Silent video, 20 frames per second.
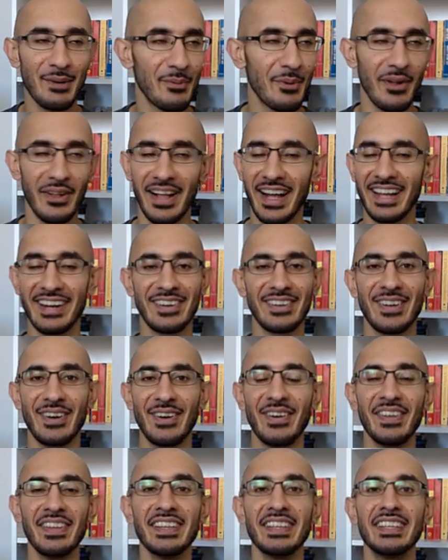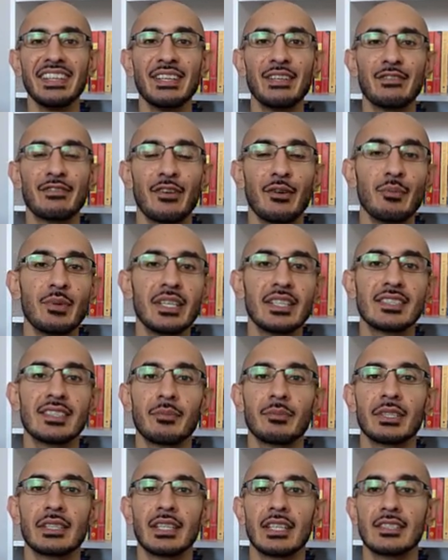wall. I don't know. For me,
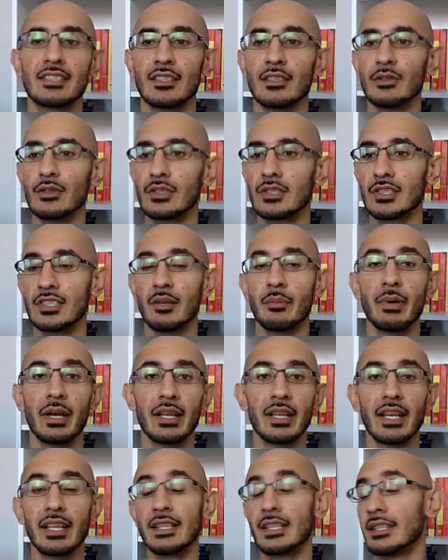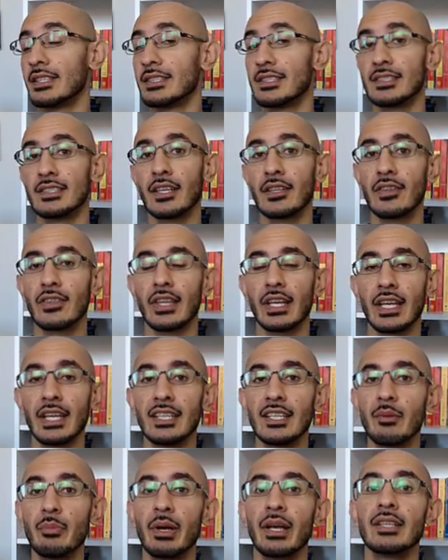something that's loose depend. And then this is the other thing. It
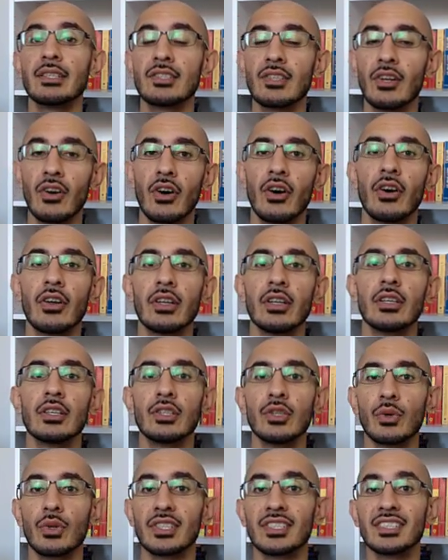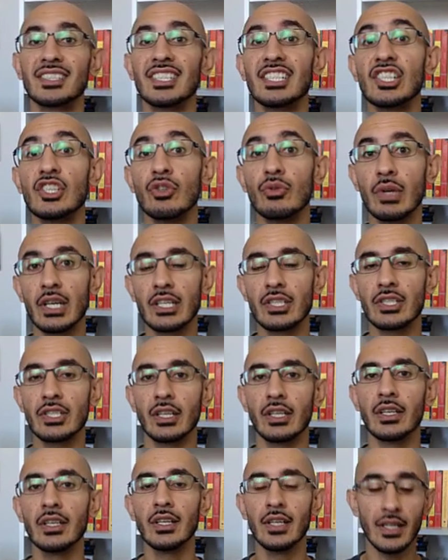depends on your
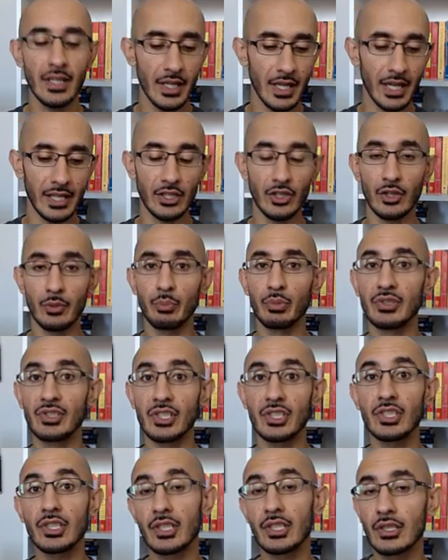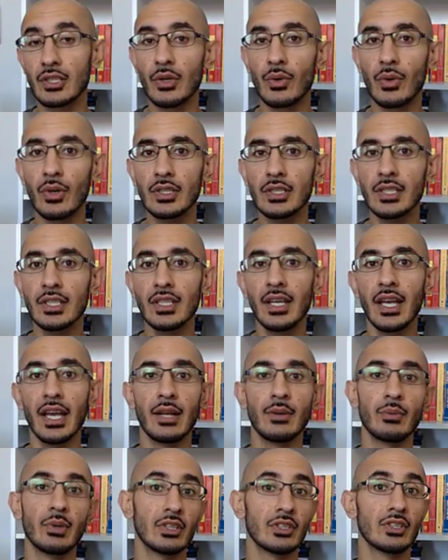situation and your position in the court
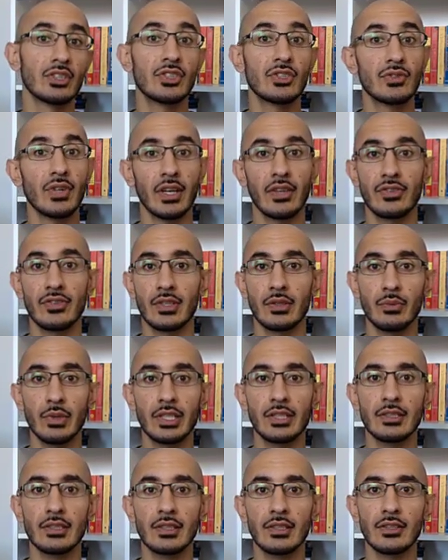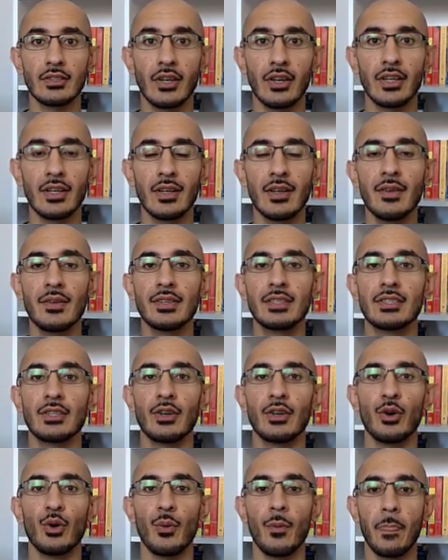and where your strengths and weaknesses are.
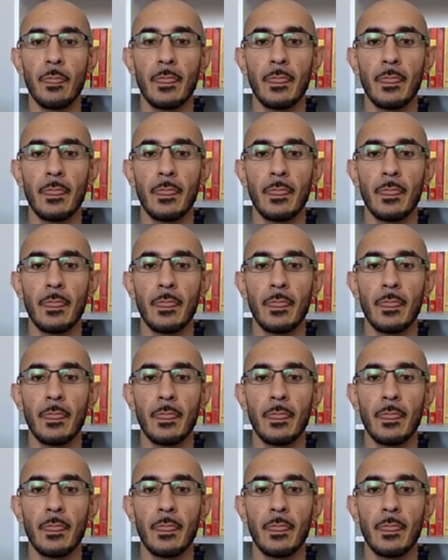So